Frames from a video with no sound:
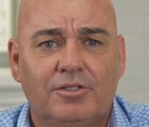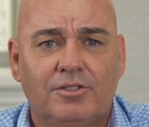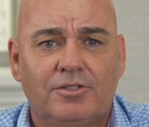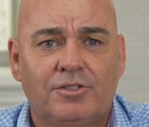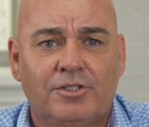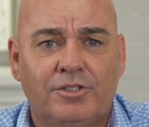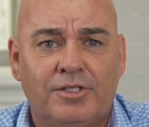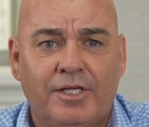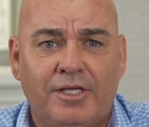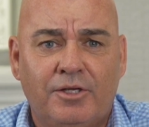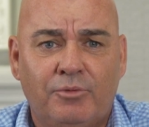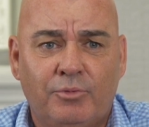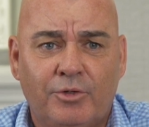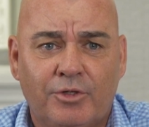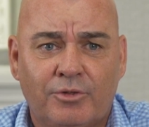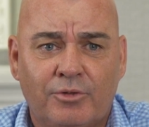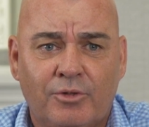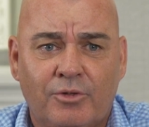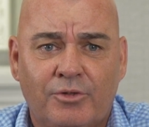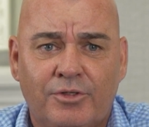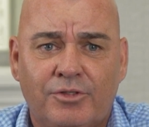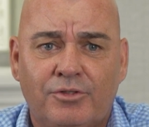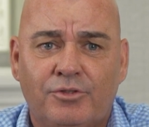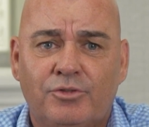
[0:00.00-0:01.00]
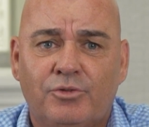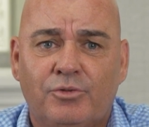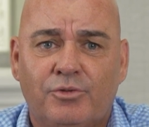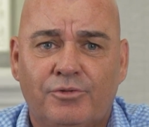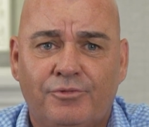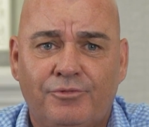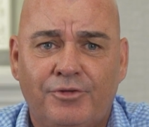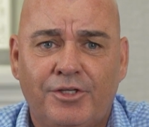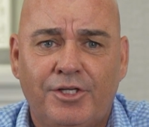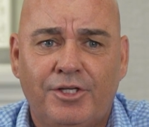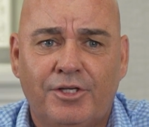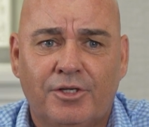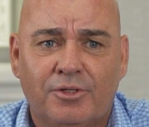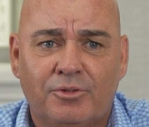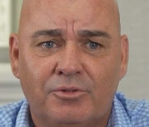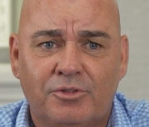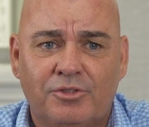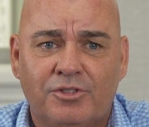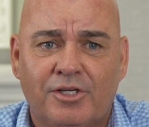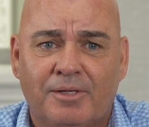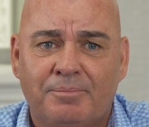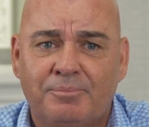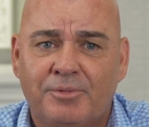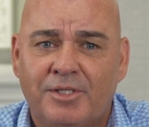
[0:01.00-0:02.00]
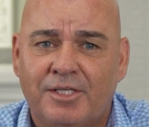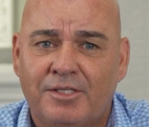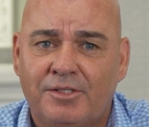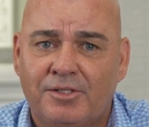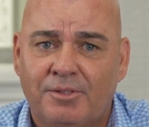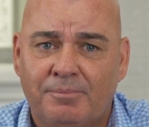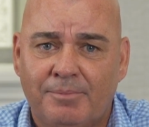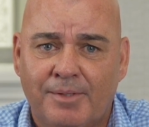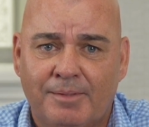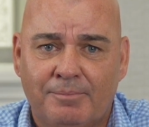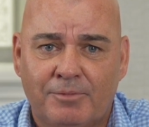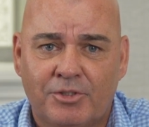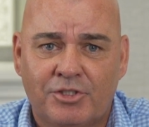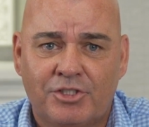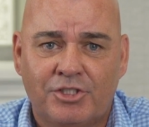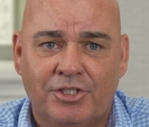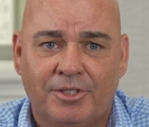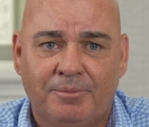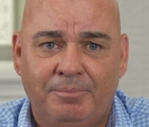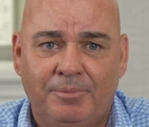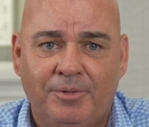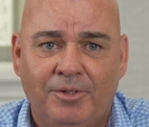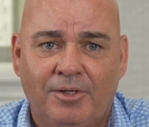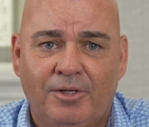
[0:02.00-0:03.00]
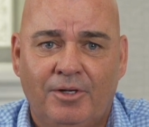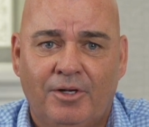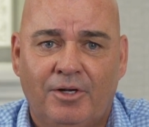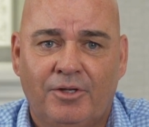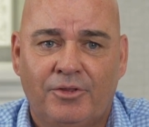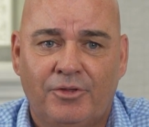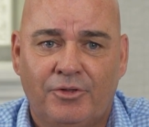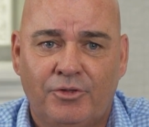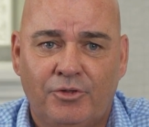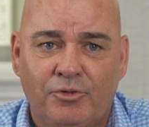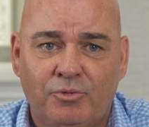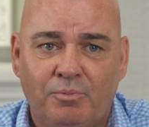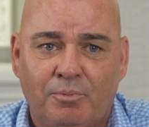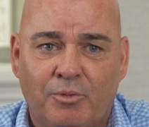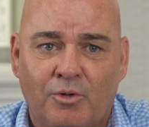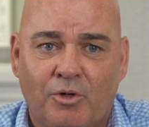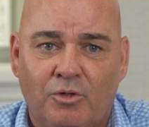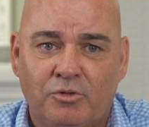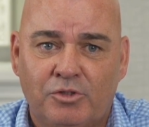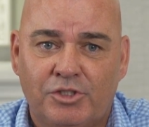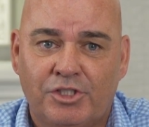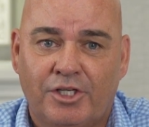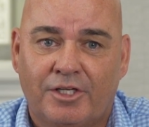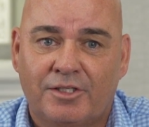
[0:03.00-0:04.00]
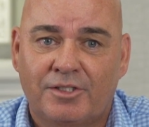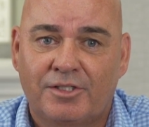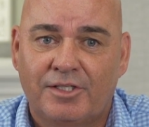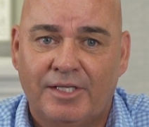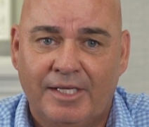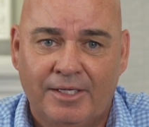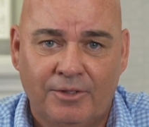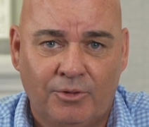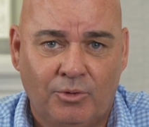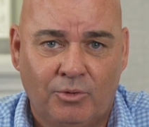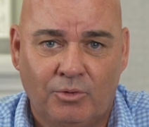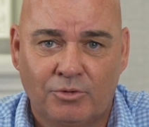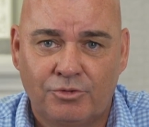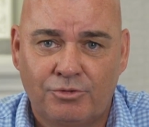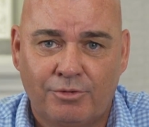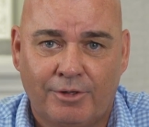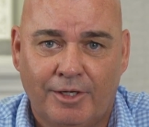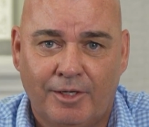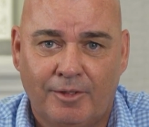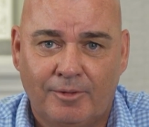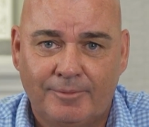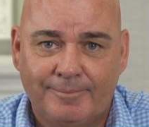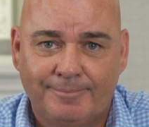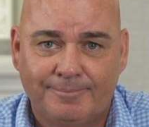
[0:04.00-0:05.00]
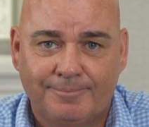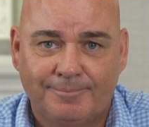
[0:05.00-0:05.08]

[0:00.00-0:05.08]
Today we are going to do a video to update the membership on the new project at Old Trail.